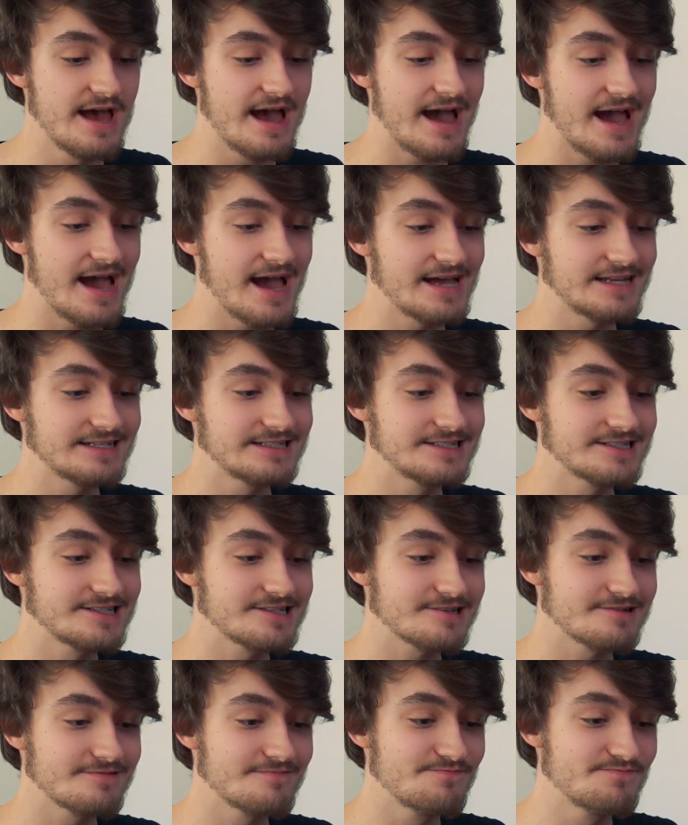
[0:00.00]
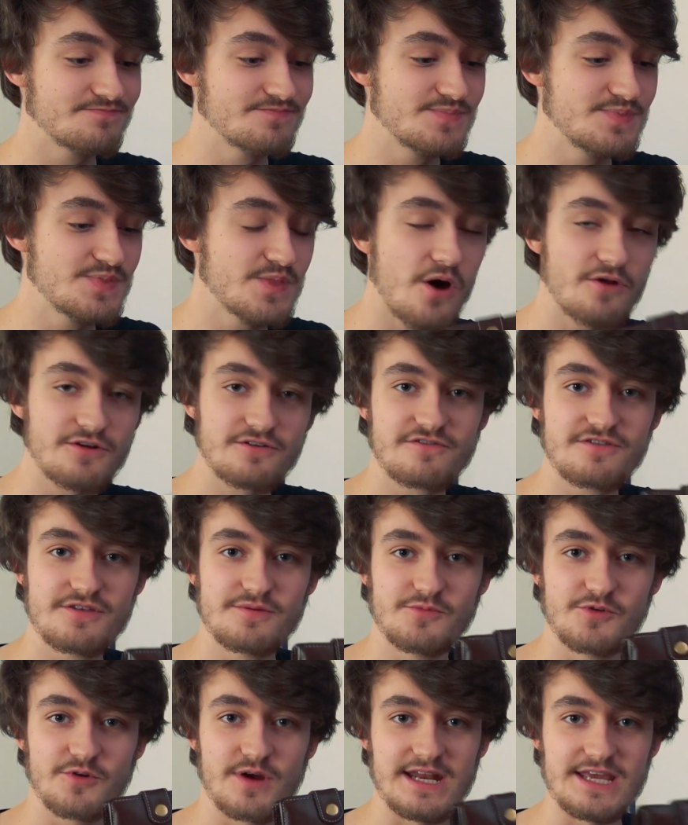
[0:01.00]
and none of
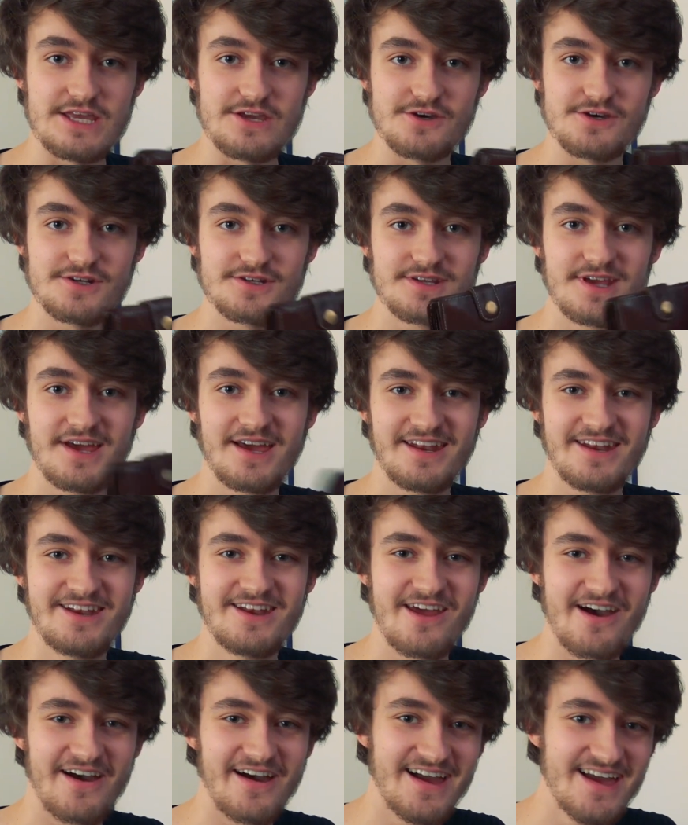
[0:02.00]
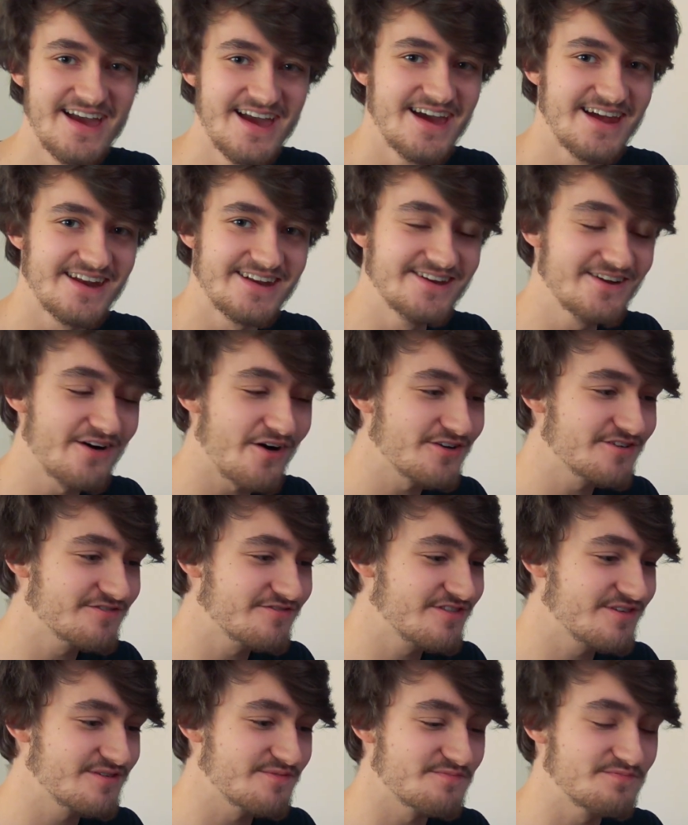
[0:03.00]
them were any good. None
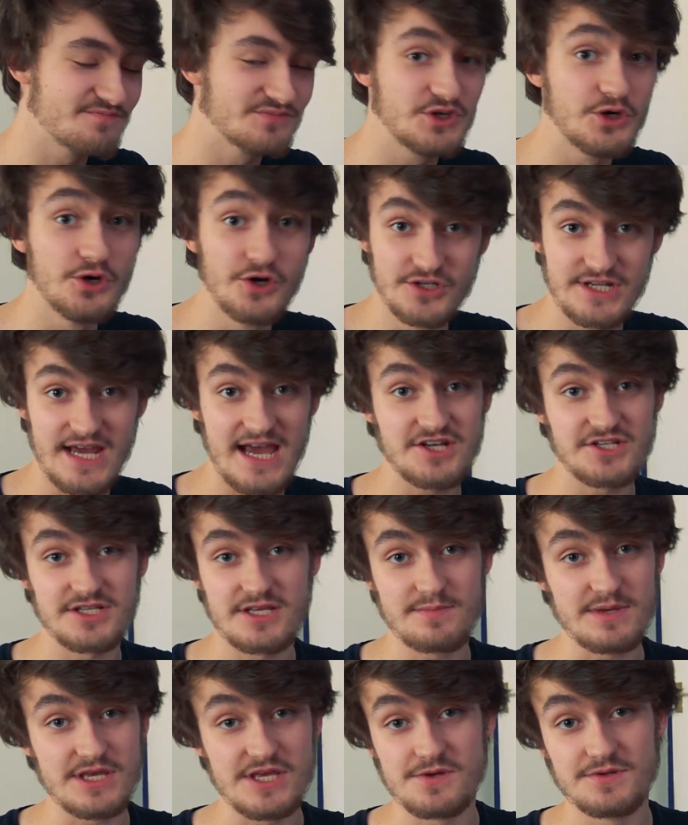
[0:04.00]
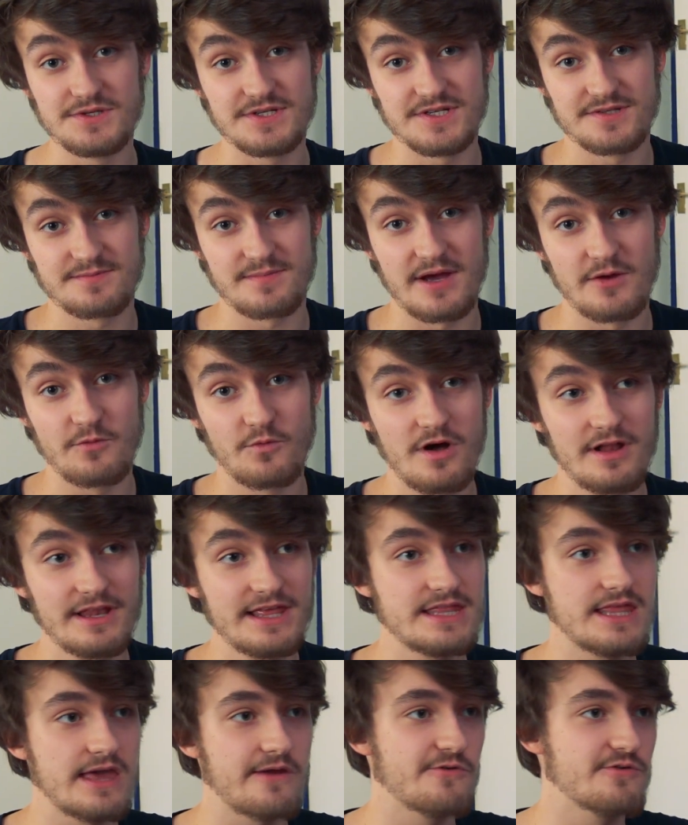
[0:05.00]
of them could actually be used as my
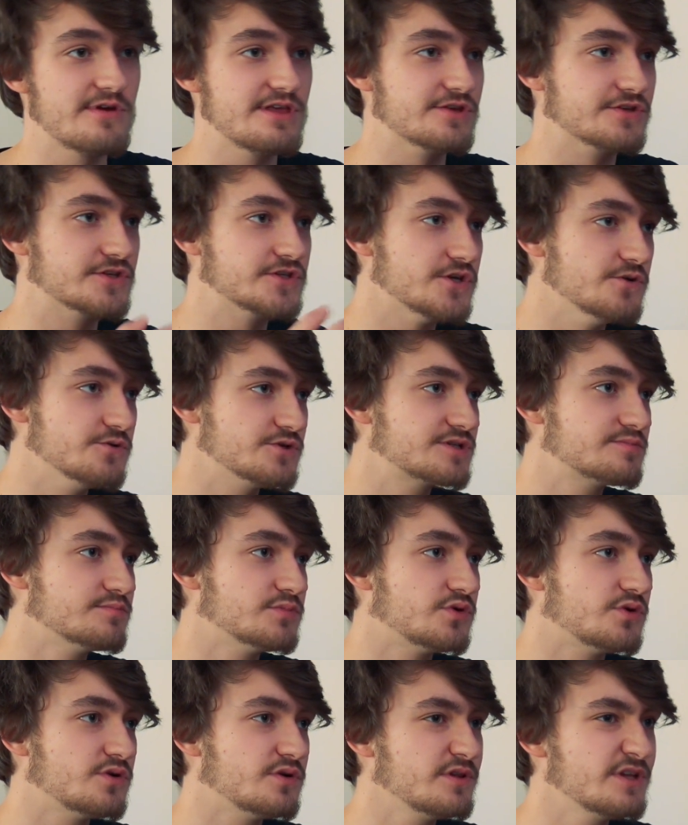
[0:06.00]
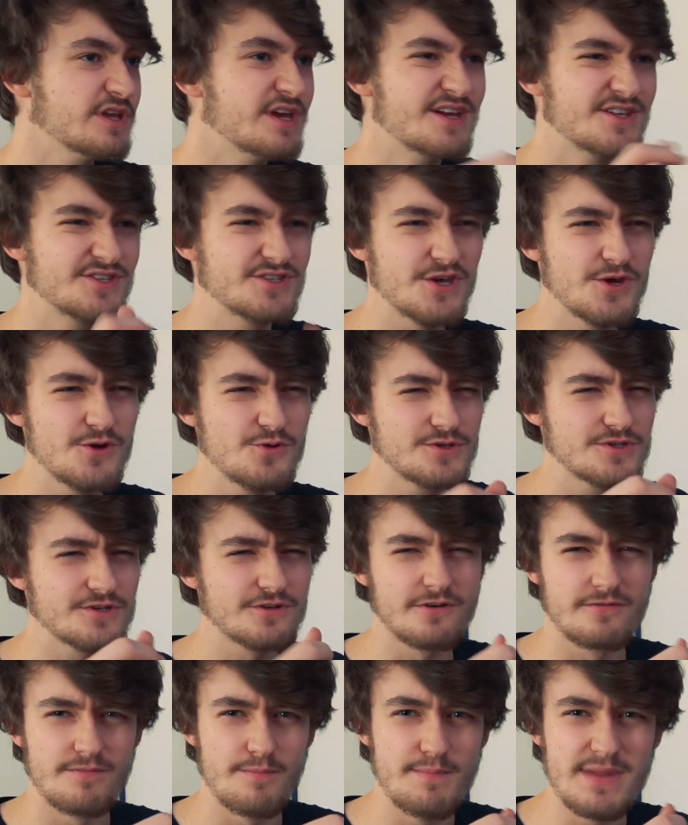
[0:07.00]
wallet. They were either too small, too
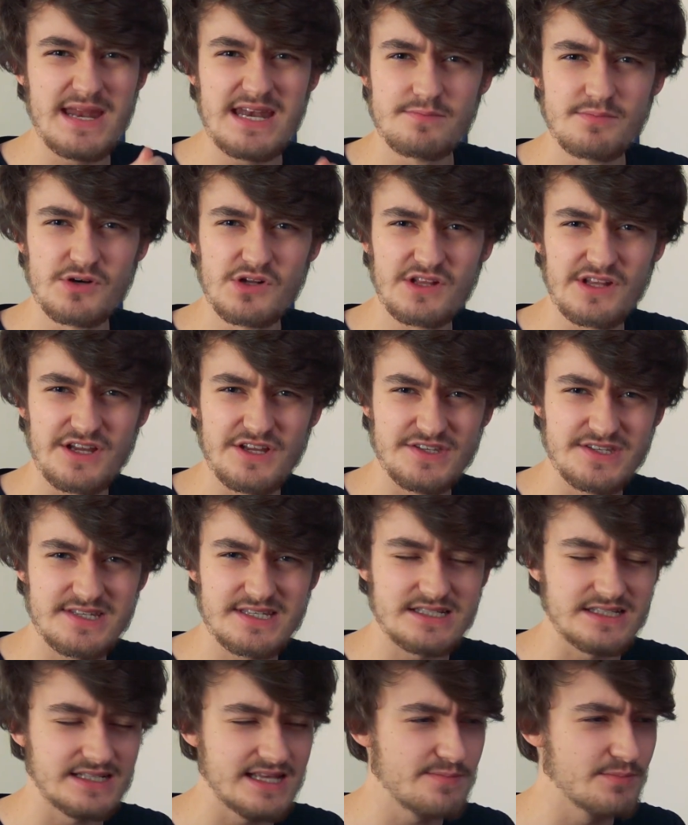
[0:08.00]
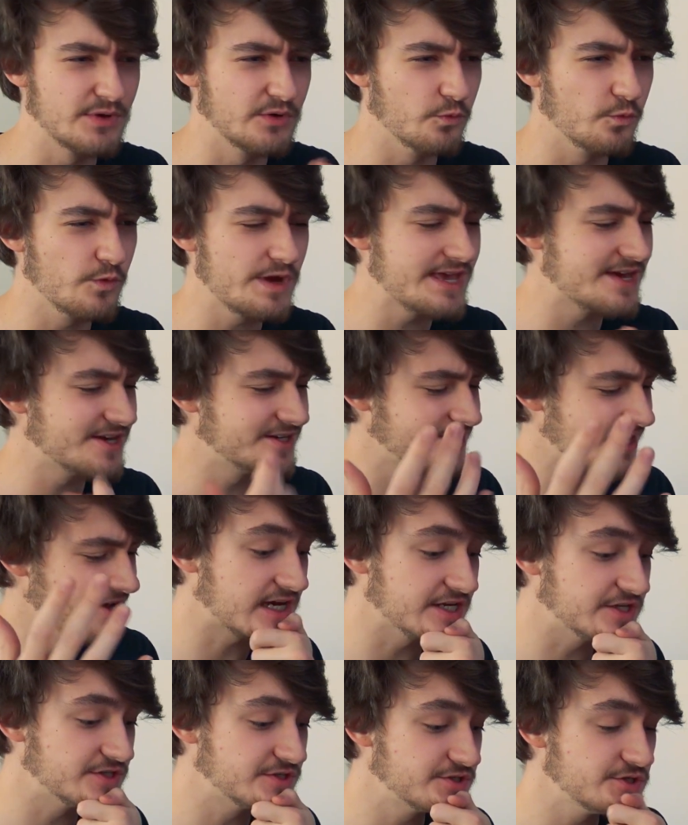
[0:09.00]
sort of minimal and slim and weird.
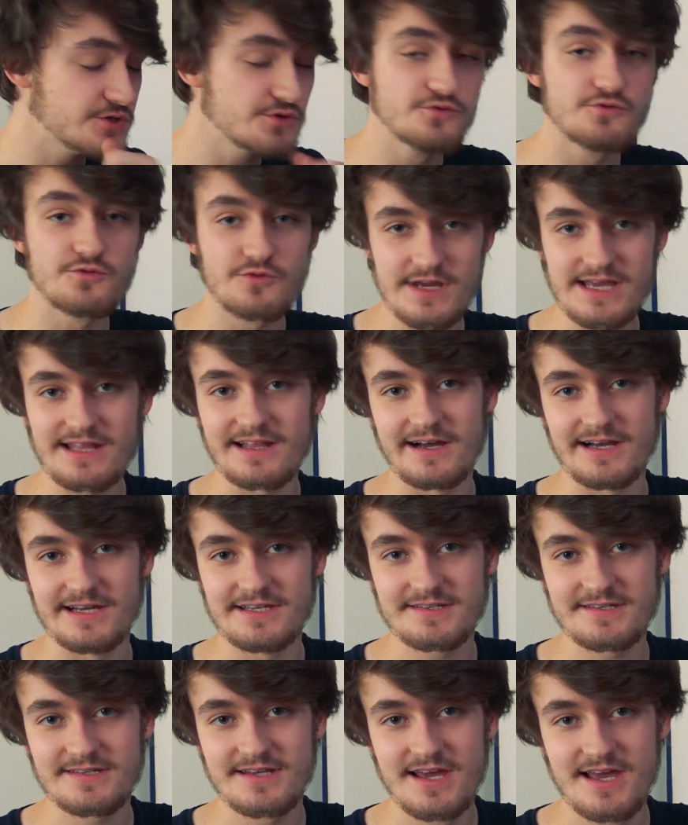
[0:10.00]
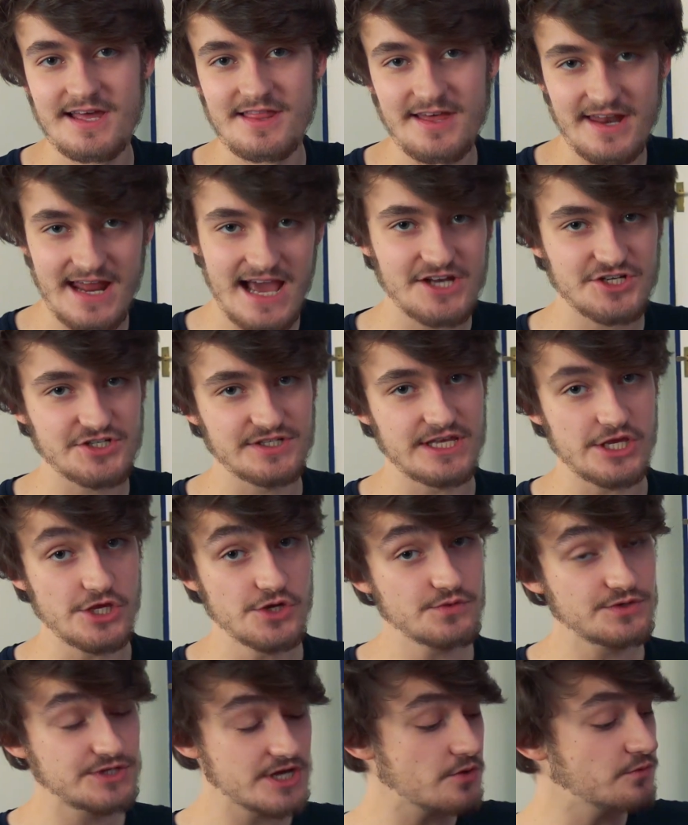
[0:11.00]
I soon realised that actually
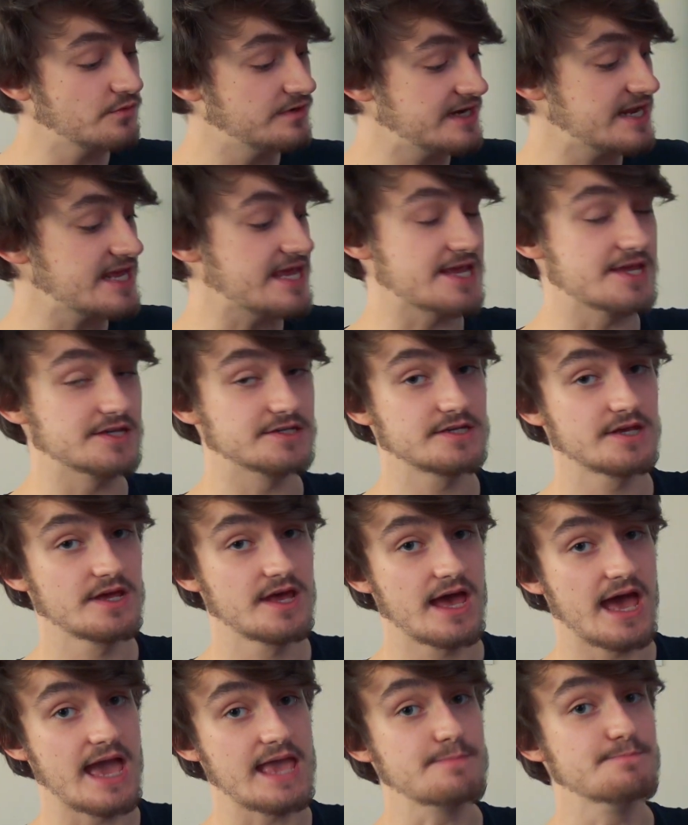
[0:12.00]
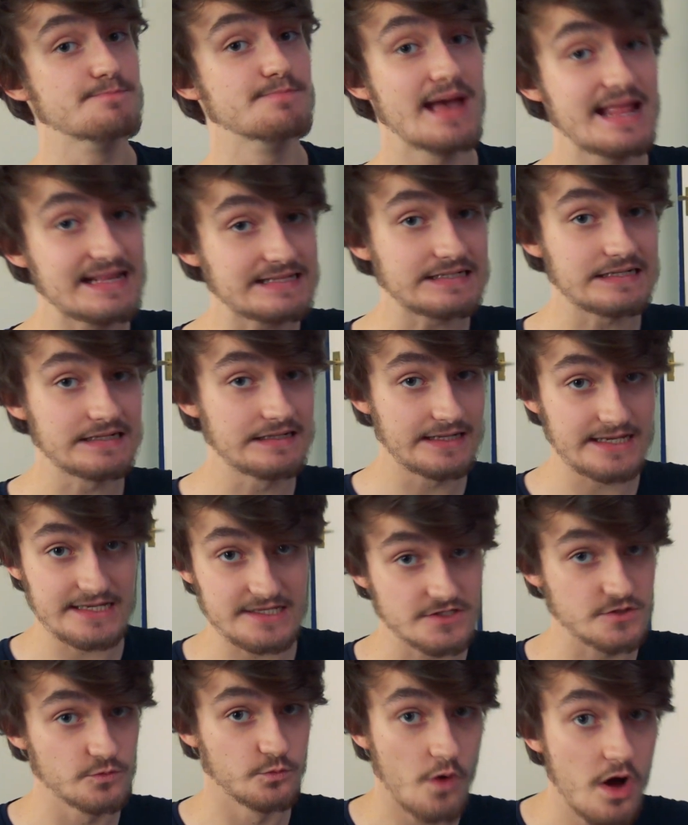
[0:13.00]
you don't need a
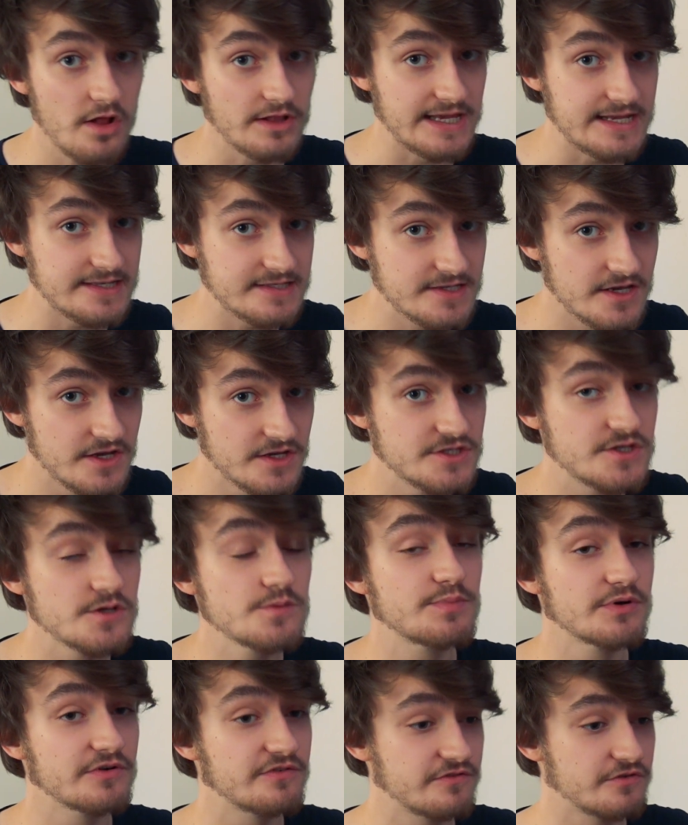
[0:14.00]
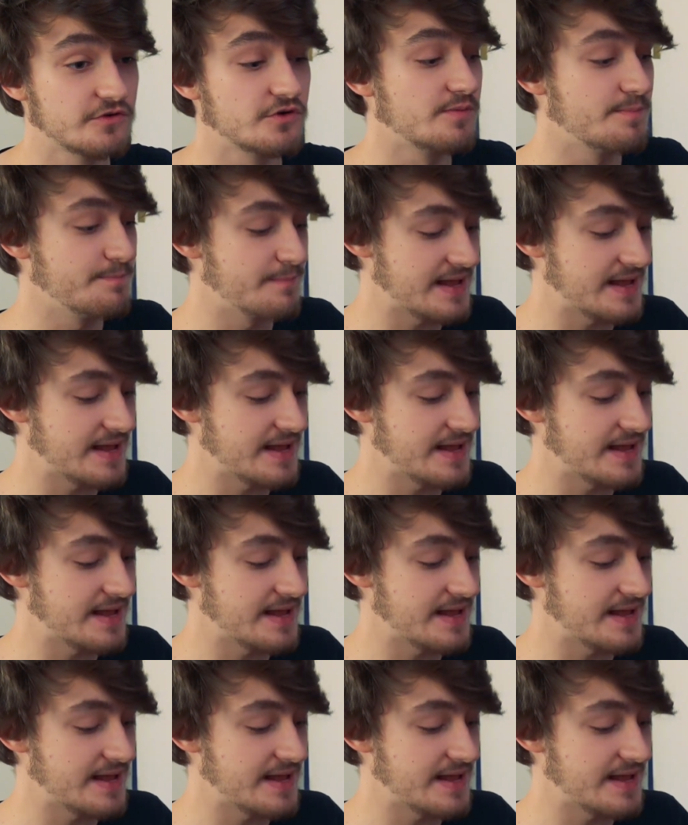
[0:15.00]
mentalist wallet to perform